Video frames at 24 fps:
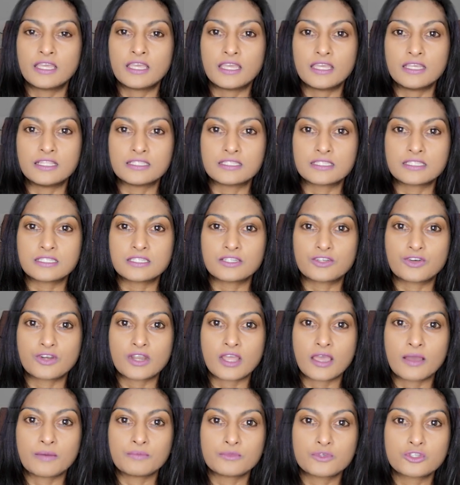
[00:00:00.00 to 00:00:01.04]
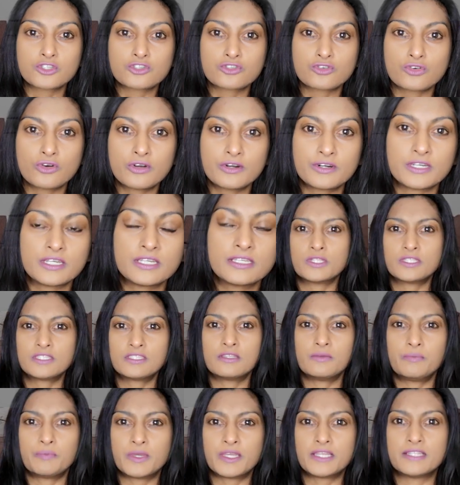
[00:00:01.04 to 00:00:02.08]
Instagram Stories. What's
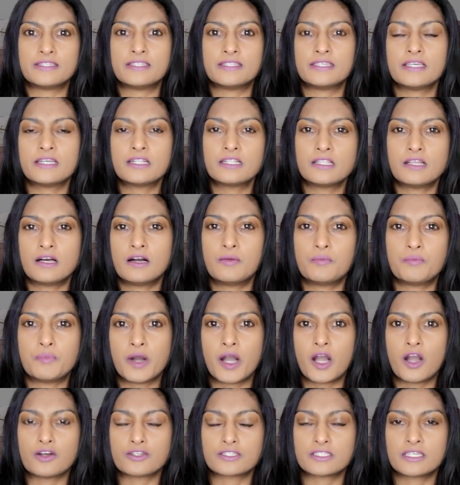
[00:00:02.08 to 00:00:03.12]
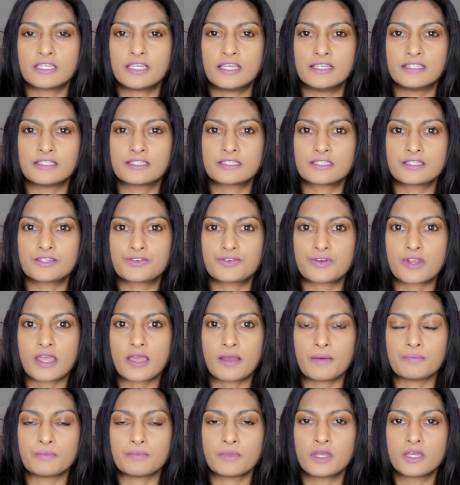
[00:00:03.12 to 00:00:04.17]
the big deal about
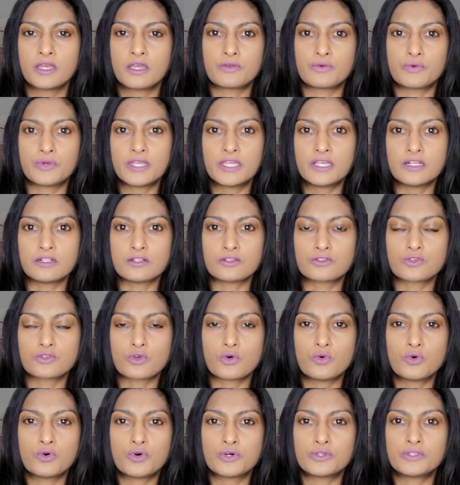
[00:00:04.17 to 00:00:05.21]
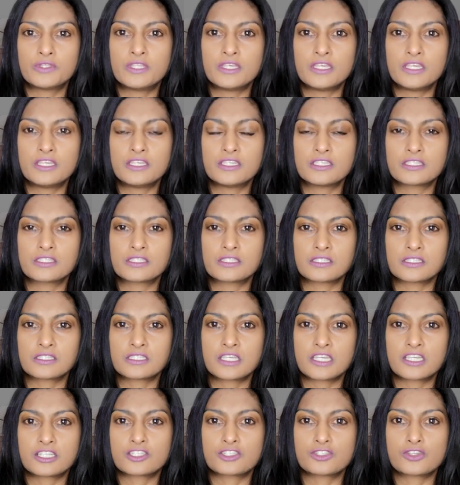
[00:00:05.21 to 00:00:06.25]
Instagram Reels or these
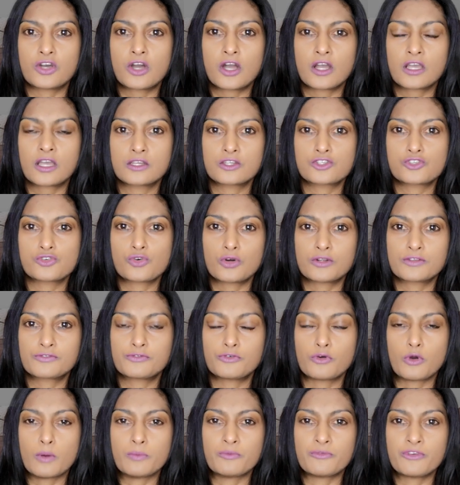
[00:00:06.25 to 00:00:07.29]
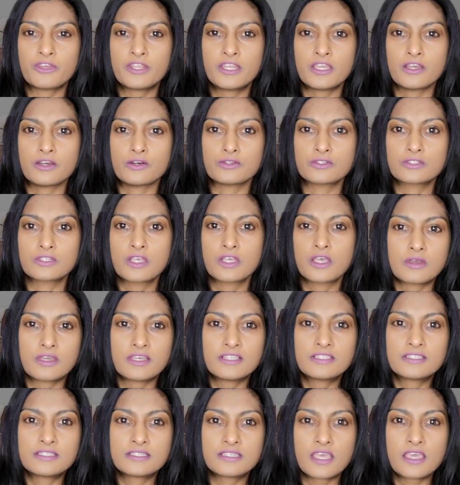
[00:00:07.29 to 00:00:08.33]
TikTok short form videos?
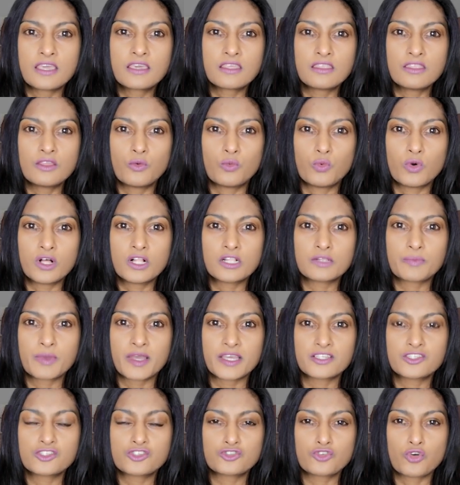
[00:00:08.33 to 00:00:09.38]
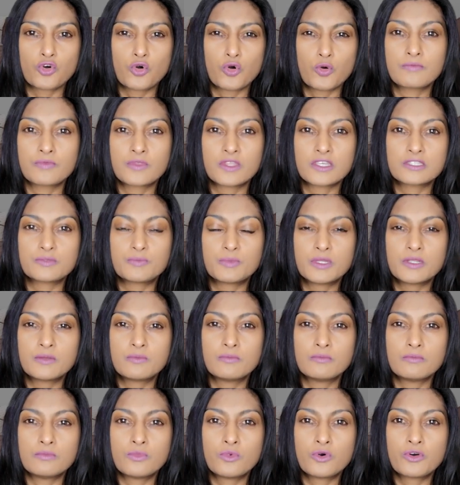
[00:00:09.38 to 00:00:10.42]
It's taken the world by storm. There's
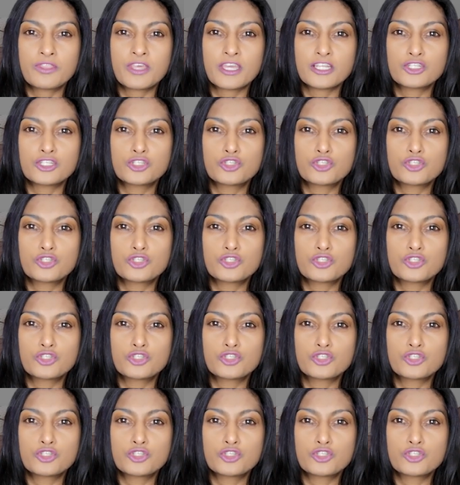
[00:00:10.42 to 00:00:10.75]
been more than